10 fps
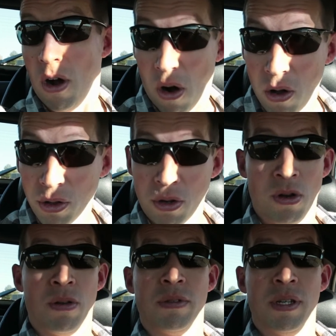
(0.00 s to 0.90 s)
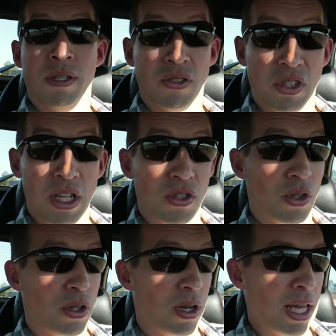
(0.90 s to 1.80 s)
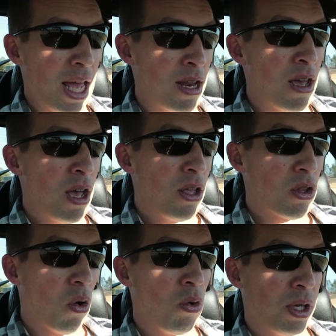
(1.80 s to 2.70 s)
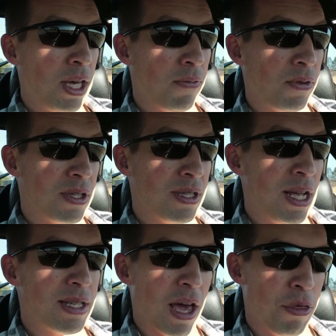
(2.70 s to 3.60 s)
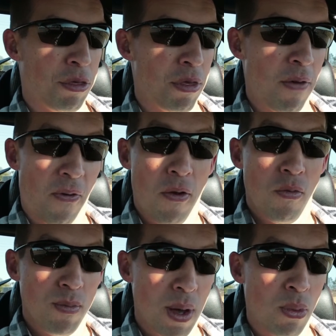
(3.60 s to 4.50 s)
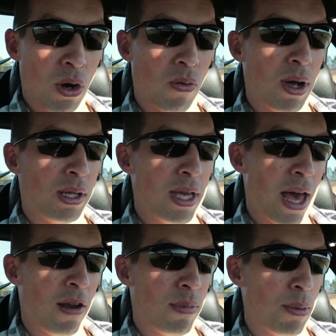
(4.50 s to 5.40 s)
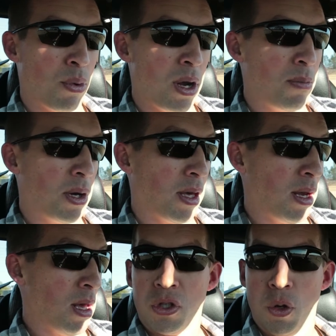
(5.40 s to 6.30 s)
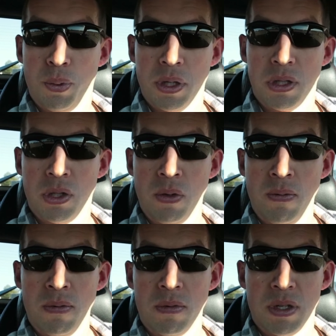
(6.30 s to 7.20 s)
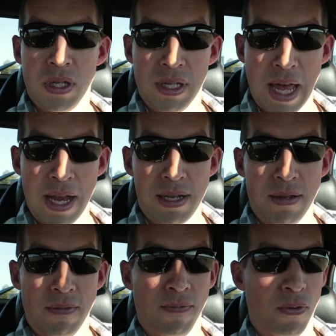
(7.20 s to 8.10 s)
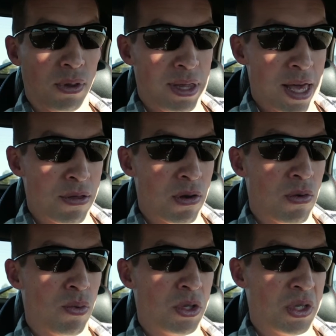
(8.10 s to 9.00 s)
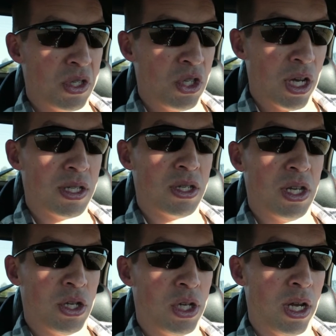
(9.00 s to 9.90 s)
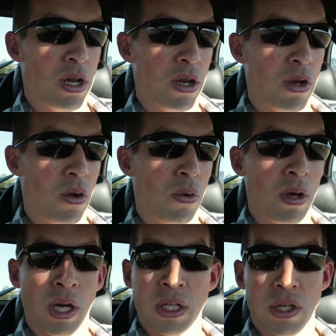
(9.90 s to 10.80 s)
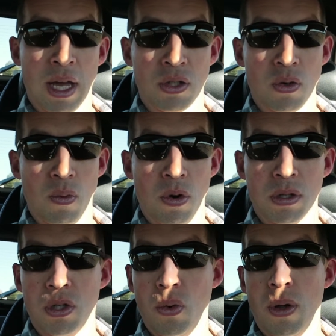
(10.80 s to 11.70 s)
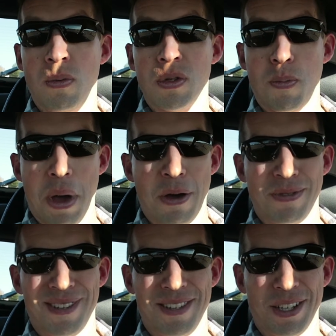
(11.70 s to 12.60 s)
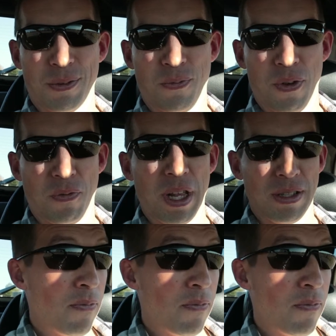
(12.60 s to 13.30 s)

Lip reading: All in all, seats are good. Again, the whole kit for the seats, if I remember correctly out of my brain bucket, the 2+2 set for leather with just stitching, no extra work to it, was about $650.